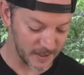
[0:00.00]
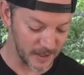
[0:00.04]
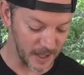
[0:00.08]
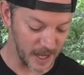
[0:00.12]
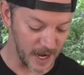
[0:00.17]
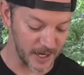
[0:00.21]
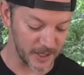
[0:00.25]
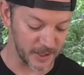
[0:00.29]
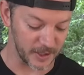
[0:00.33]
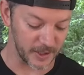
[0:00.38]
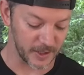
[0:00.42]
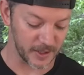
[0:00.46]

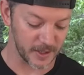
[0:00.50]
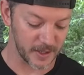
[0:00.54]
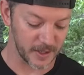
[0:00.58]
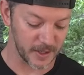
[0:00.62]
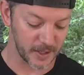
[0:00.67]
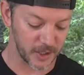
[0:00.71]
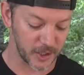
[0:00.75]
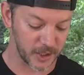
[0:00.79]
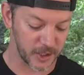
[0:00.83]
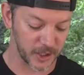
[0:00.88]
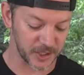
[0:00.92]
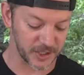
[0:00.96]
Liner,
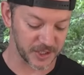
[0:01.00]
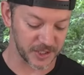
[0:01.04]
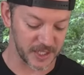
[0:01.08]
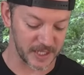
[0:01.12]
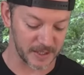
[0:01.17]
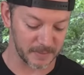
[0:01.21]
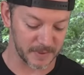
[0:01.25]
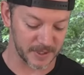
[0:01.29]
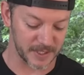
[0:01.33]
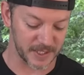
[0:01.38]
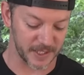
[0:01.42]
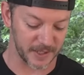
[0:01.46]

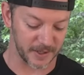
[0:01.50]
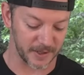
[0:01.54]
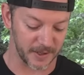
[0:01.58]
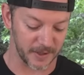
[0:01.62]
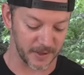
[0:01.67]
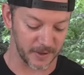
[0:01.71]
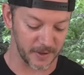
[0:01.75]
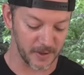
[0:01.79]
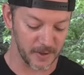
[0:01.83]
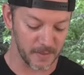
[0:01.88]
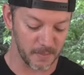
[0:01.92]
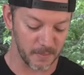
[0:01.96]
cushioning
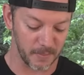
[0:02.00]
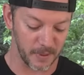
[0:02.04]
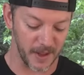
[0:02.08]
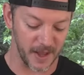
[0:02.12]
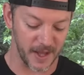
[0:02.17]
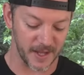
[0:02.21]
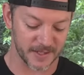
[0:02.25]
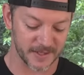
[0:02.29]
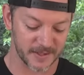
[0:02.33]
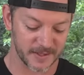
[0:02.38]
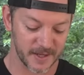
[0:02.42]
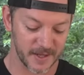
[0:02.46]
material,
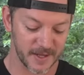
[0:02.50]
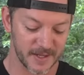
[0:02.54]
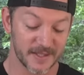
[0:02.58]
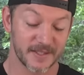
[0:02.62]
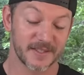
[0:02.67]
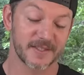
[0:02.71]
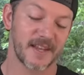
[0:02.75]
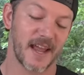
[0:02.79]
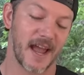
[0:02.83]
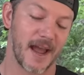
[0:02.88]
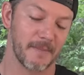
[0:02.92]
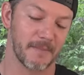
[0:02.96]
plus
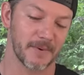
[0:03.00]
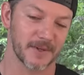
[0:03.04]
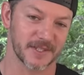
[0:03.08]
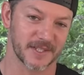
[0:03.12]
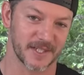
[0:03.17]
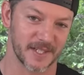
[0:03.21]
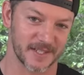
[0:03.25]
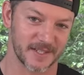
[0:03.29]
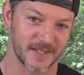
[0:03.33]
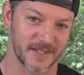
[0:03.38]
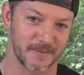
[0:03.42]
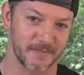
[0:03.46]
stab
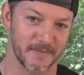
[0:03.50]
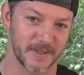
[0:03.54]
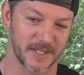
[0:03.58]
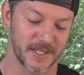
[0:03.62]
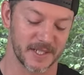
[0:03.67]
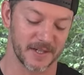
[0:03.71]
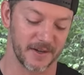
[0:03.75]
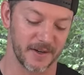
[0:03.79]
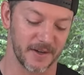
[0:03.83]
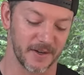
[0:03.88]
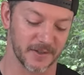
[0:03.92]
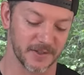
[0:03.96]
resistant
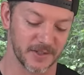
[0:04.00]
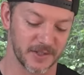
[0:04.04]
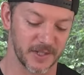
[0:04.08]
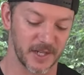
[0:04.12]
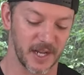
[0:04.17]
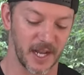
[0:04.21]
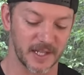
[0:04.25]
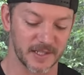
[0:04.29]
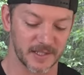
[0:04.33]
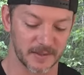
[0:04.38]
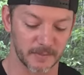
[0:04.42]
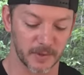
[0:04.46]
material. So you
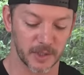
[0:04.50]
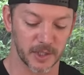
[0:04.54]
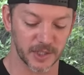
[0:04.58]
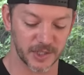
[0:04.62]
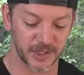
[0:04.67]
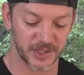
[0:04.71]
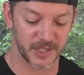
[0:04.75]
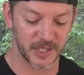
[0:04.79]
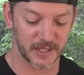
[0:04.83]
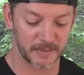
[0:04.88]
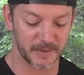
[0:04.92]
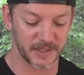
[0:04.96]
got some
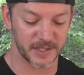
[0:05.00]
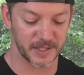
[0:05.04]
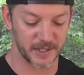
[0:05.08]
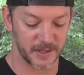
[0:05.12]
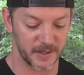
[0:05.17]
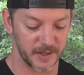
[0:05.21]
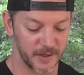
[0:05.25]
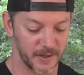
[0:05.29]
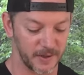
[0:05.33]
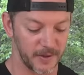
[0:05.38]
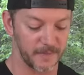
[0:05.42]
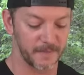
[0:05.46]
cushioning
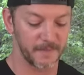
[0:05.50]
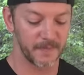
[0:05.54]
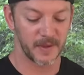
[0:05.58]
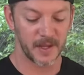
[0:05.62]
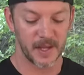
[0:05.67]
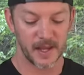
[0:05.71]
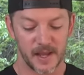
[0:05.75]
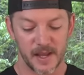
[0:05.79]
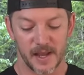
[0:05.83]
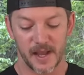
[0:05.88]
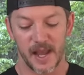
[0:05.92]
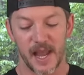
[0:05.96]
material
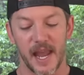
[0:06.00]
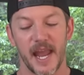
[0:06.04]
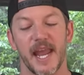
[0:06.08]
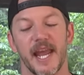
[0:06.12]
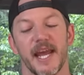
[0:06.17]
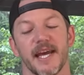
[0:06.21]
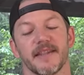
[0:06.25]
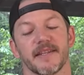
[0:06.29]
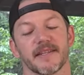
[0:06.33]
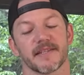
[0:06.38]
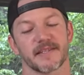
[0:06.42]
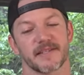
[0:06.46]

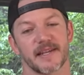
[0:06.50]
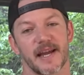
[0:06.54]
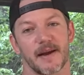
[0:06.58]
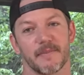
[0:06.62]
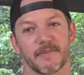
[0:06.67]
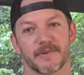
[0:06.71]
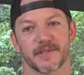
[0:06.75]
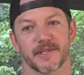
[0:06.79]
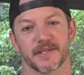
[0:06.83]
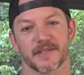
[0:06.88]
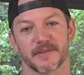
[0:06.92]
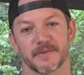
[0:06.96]
and the stab
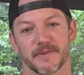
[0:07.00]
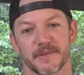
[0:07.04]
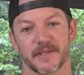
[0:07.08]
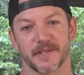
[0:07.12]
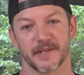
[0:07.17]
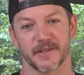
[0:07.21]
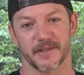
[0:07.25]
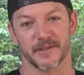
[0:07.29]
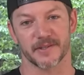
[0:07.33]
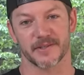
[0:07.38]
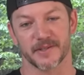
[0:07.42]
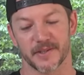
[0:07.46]
resistant
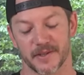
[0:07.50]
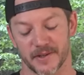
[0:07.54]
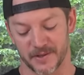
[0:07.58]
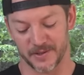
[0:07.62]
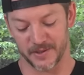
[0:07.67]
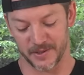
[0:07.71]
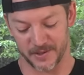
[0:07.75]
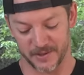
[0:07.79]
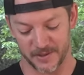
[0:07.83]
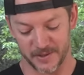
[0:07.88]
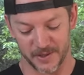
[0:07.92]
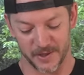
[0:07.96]
material, so
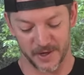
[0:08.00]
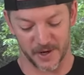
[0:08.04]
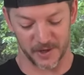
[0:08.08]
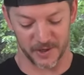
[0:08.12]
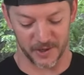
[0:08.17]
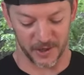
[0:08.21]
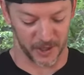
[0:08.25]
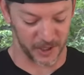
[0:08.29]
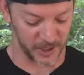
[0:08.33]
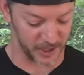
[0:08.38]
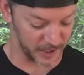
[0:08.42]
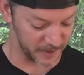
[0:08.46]
you know
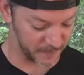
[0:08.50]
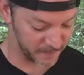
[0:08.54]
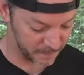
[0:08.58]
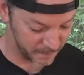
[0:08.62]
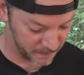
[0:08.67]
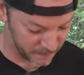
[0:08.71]
you're good.